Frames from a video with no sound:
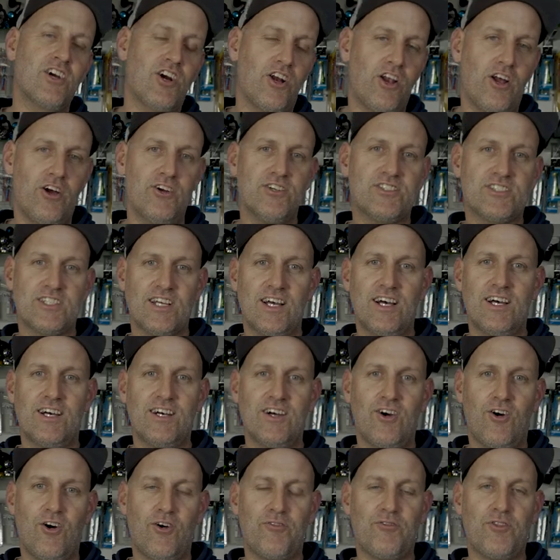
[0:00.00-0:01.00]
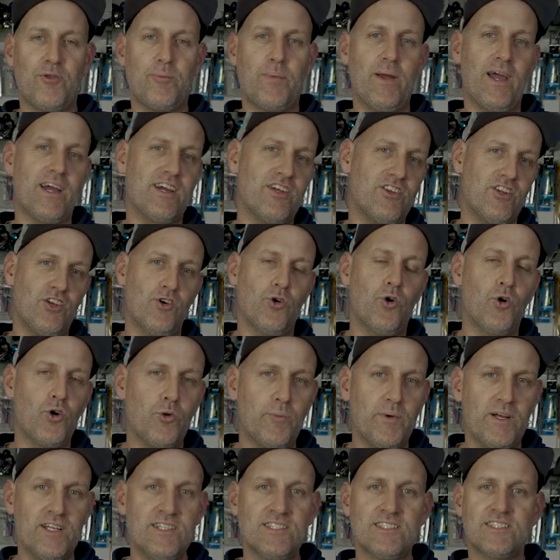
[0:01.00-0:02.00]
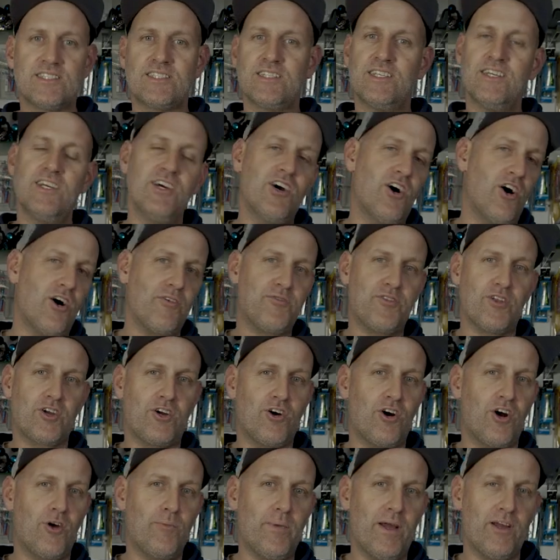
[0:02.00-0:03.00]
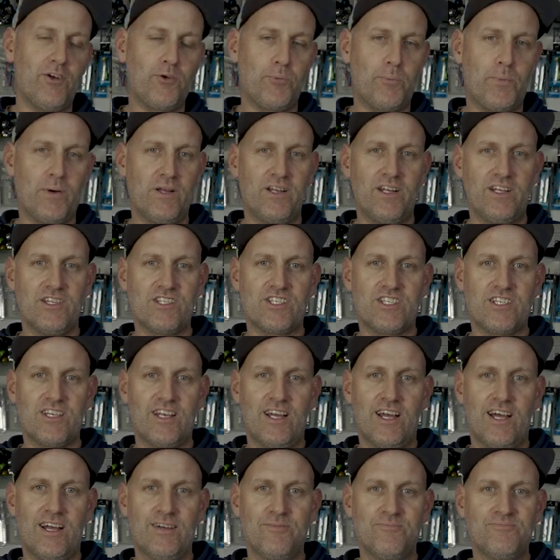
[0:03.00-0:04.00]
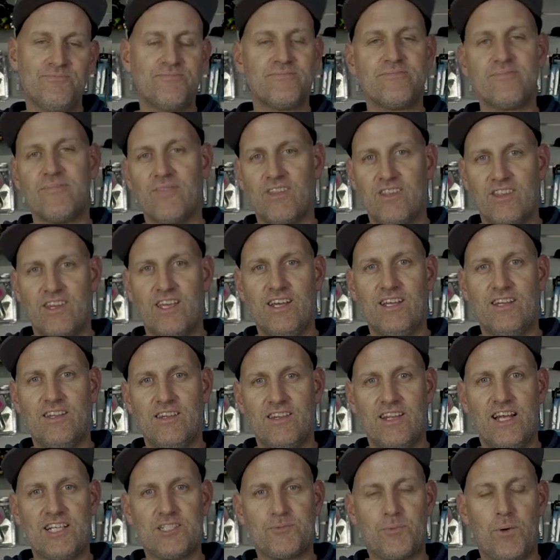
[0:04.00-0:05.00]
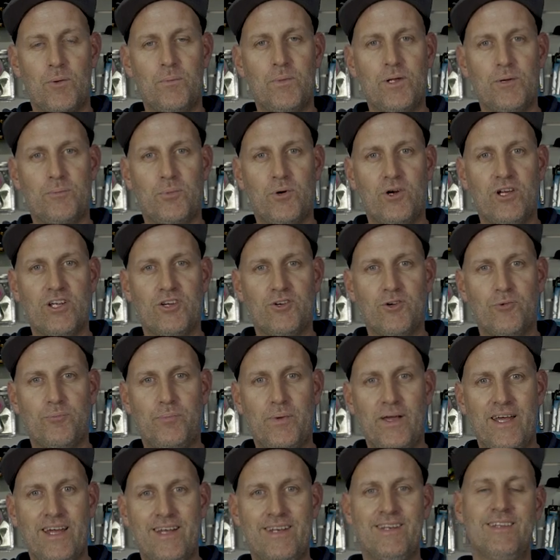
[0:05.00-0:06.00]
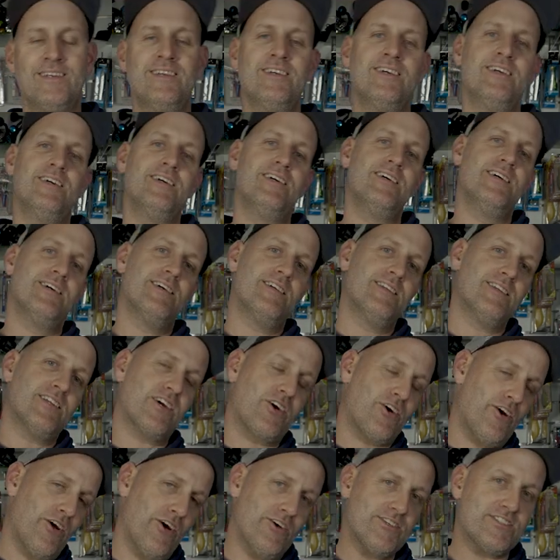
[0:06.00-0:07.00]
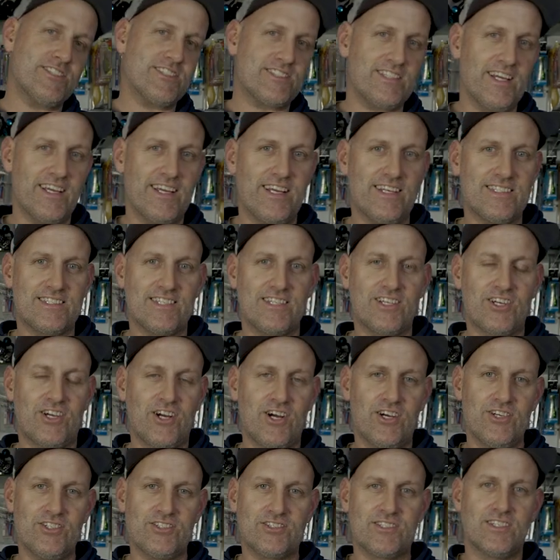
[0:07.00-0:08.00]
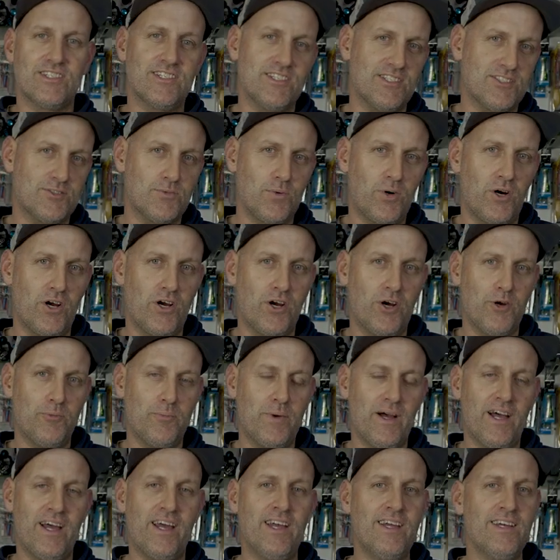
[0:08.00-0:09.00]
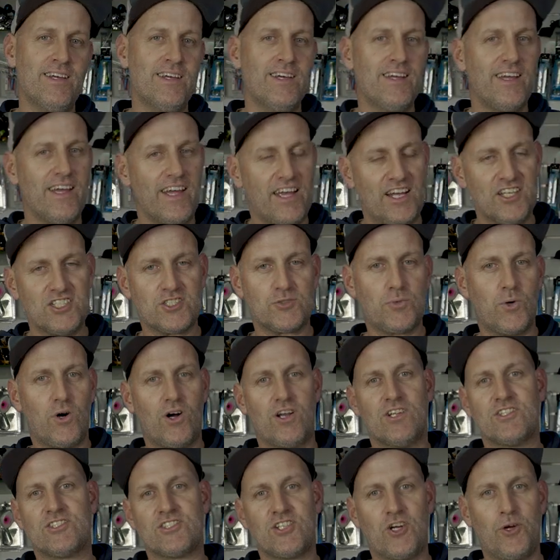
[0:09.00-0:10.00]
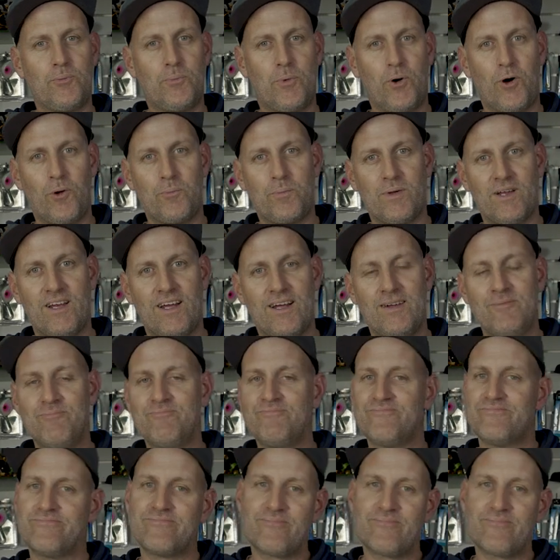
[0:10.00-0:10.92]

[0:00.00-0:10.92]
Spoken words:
closer off the back of the Aldermans, off the Coromandel Peninsula, then that's probably a pretty good bet. The closest they get to the coast is Waiho Bay, hence why it's so popular.